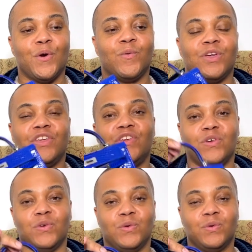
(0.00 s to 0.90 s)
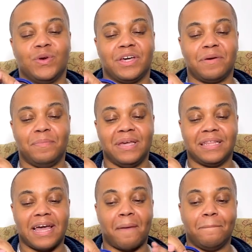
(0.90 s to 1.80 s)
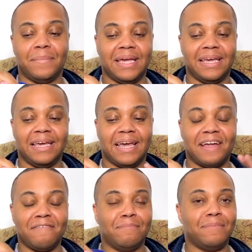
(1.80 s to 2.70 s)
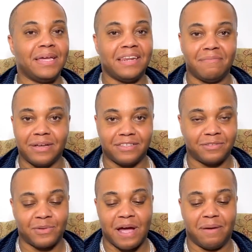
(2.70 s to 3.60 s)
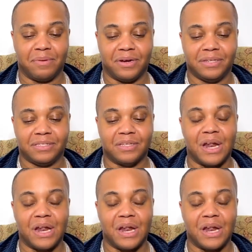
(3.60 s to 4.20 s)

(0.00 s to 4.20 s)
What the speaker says: when you could be like me and many of my subscribers,